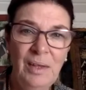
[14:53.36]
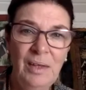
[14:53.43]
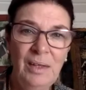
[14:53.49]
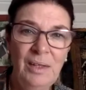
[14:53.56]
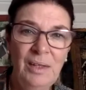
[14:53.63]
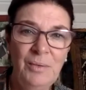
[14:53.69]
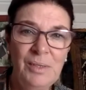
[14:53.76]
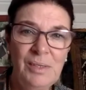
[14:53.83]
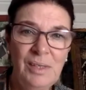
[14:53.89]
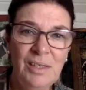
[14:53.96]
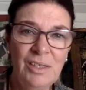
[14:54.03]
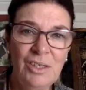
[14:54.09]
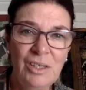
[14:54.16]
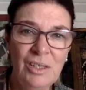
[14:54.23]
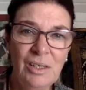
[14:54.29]
There was
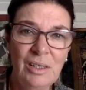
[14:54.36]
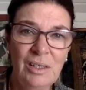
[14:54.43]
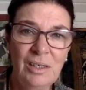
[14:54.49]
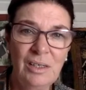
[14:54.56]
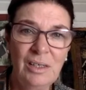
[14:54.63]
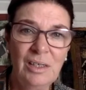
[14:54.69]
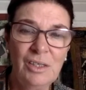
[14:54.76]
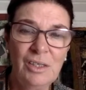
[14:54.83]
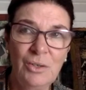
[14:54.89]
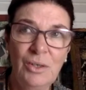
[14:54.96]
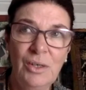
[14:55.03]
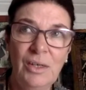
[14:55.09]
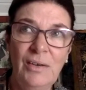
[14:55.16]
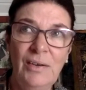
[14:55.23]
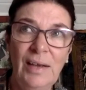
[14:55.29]
such
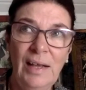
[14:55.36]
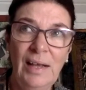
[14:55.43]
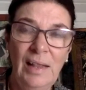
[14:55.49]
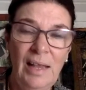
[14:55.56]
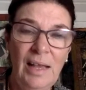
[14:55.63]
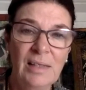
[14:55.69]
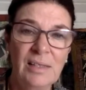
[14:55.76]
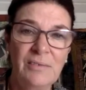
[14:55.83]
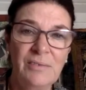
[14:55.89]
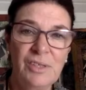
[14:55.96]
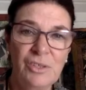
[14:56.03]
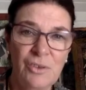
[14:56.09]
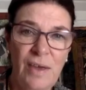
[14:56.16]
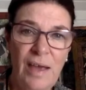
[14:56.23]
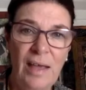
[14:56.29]
extraordinary collective
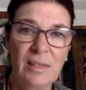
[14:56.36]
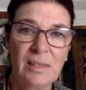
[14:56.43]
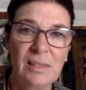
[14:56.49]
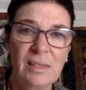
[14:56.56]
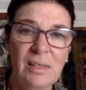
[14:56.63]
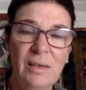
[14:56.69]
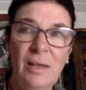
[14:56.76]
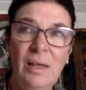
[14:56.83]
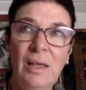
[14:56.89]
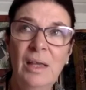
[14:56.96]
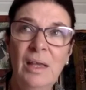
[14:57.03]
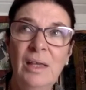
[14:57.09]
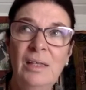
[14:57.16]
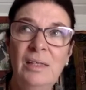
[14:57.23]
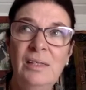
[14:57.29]
stress.
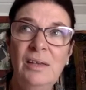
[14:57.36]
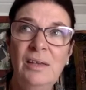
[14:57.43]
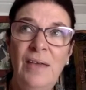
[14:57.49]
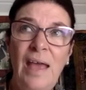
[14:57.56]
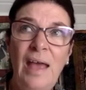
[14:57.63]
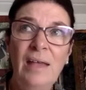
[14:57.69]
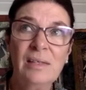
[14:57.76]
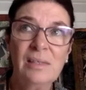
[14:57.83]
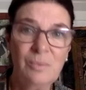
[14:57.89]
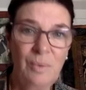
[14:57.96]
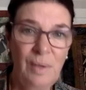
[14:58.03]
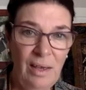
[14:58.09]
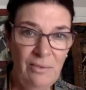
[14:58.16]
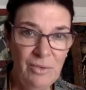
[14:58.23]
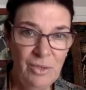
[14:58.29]
So yes,
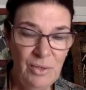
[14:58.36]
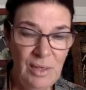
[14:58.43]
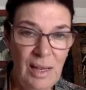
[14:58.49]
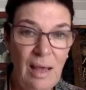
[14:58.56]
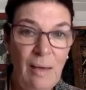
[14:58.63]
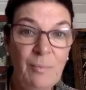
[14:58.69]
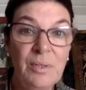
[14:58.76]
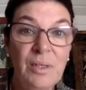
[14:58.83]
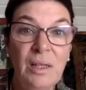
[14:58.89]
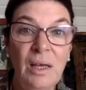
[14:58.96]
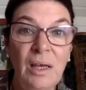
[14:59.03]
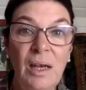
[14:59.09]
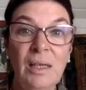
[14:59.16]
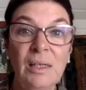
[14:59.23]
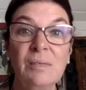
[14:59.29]
we have to adapt to the
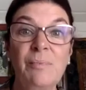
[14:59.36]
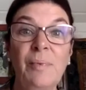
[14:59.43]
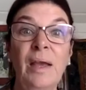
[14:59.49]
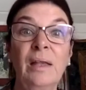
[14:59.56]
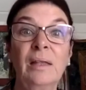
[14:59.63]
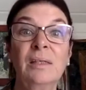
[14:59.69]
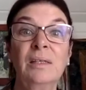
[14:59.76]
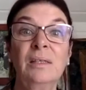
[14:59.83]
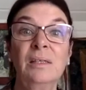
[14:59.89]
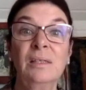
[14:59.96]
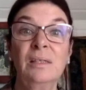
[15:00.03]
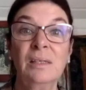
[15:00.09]
unexpected.